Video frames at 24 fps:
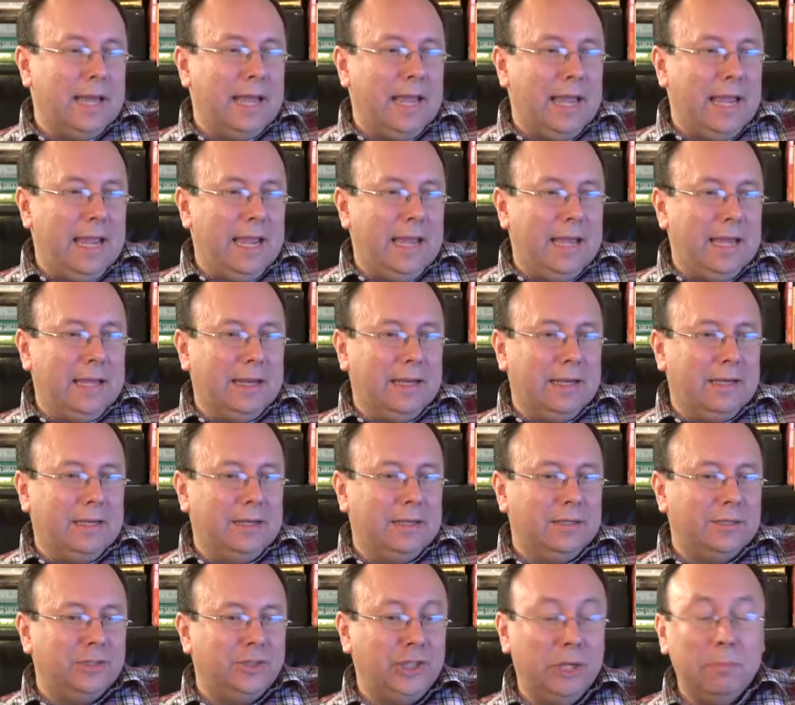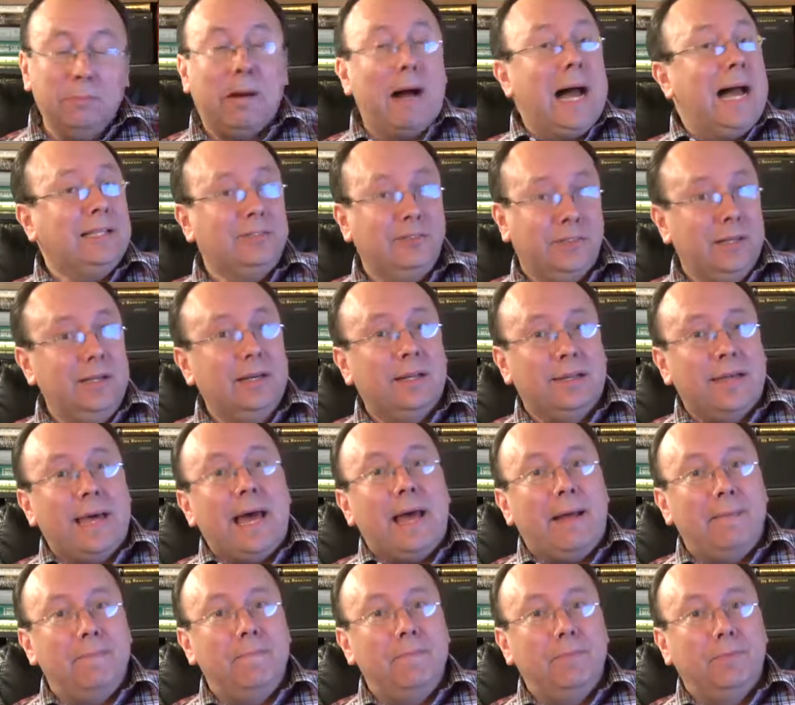and she buys into
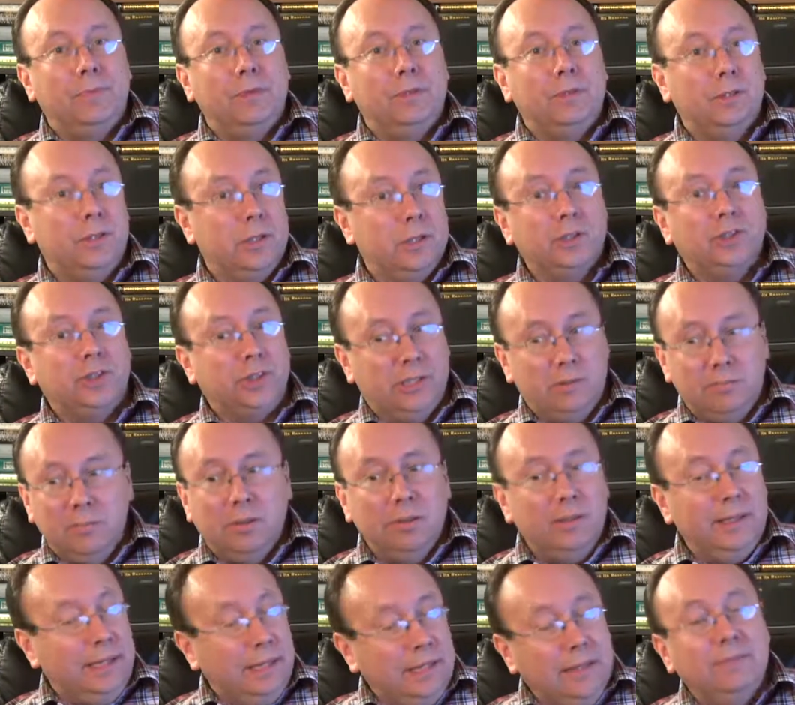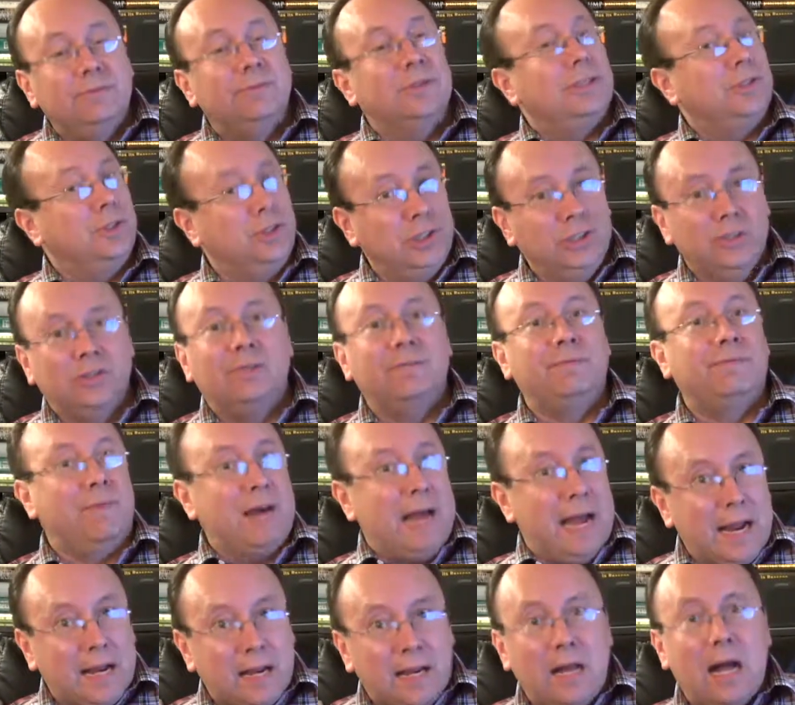that. You know, she believes that she is in
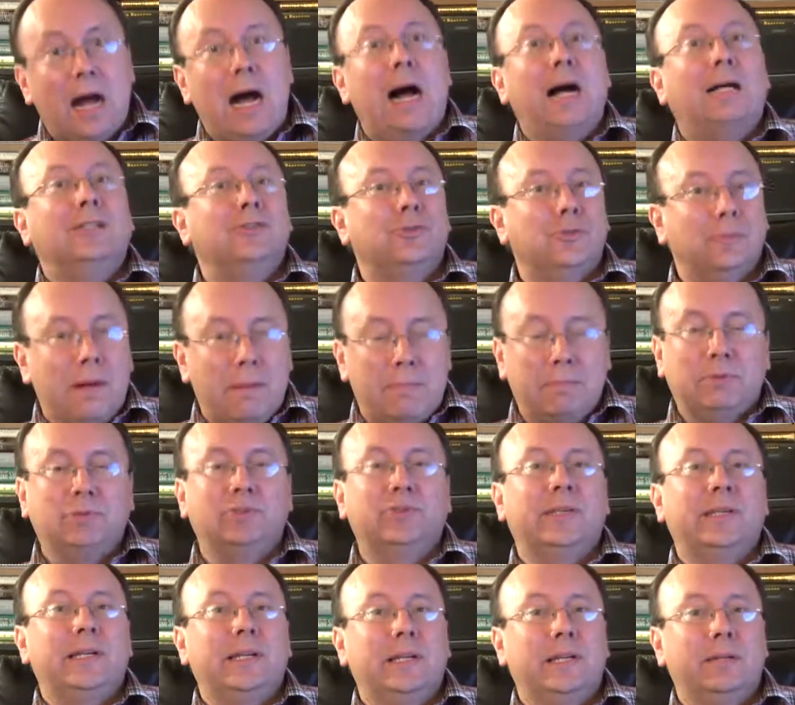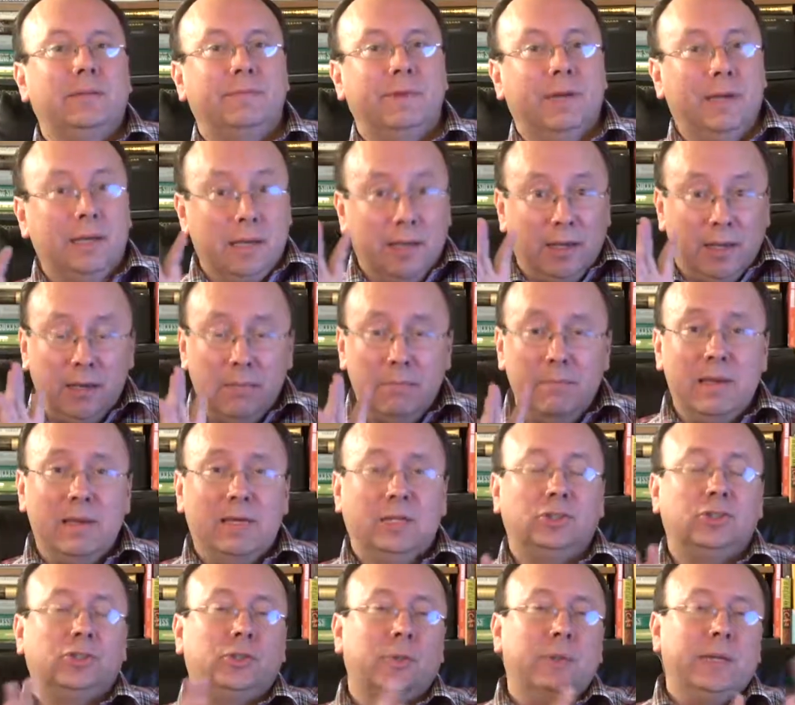fact God's representative
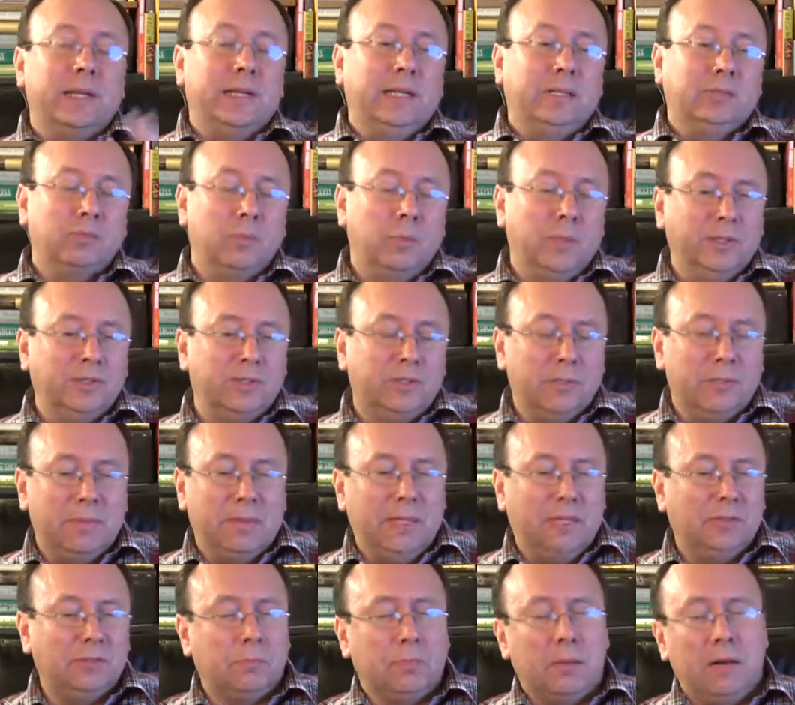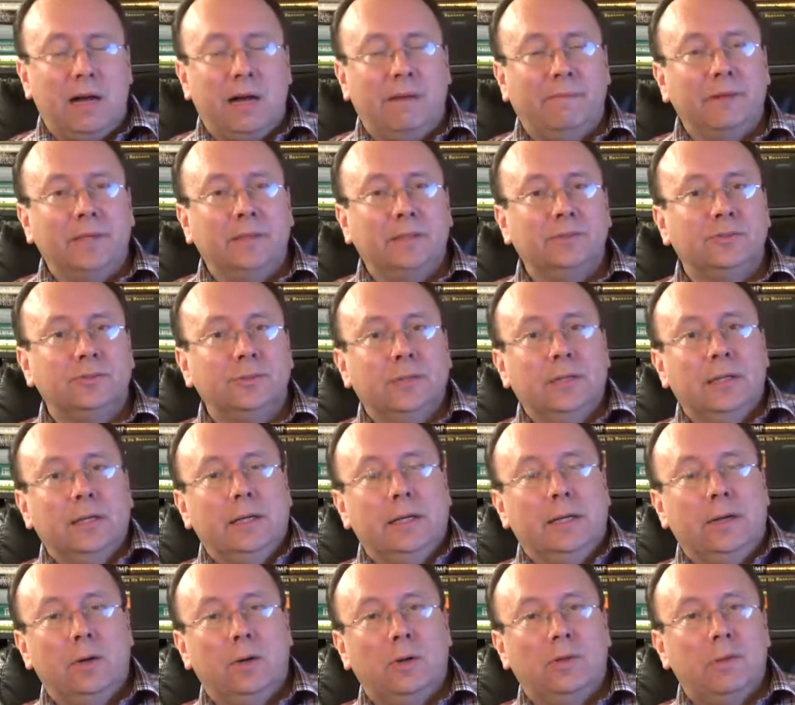administering his wisdom and his providence
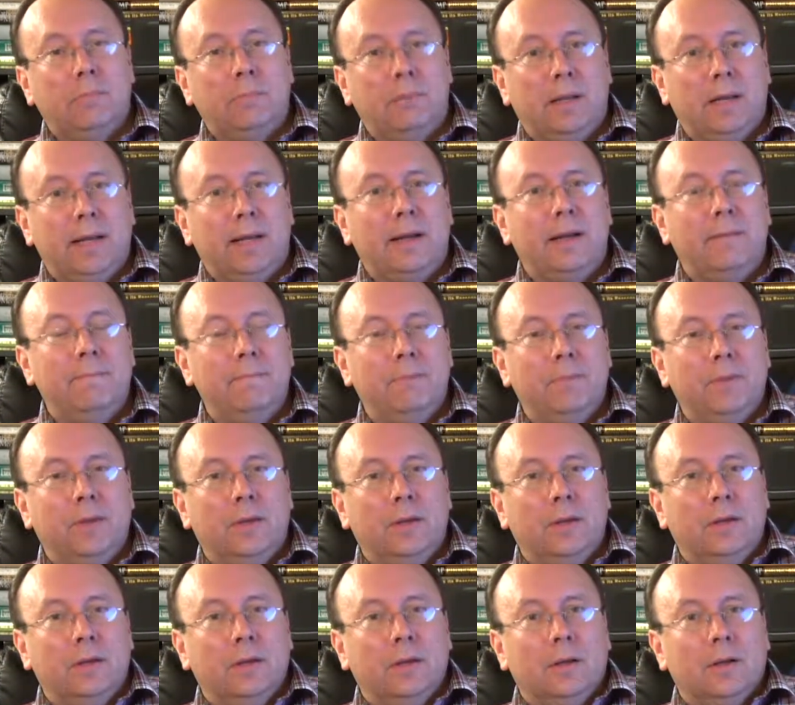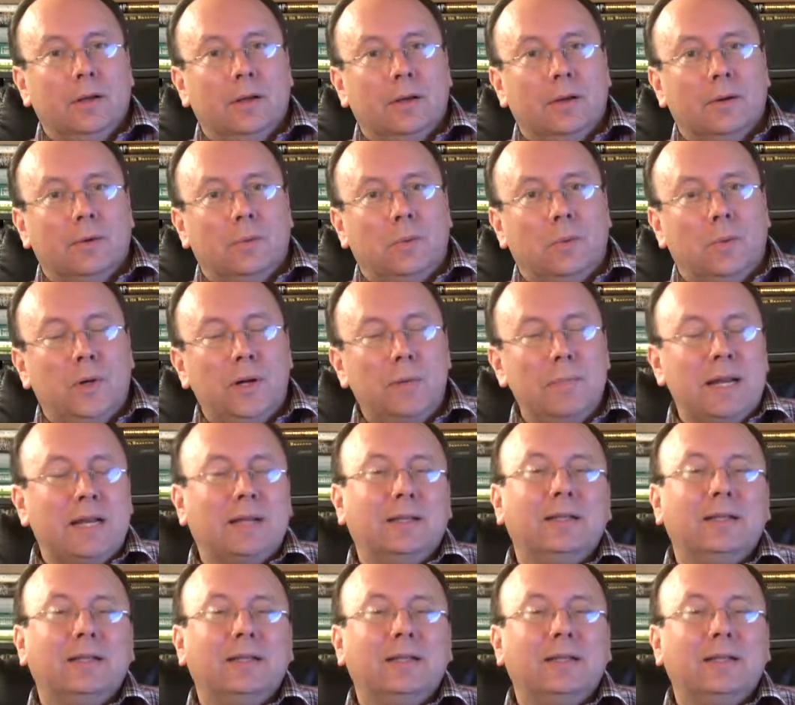here on the planet. Well, what about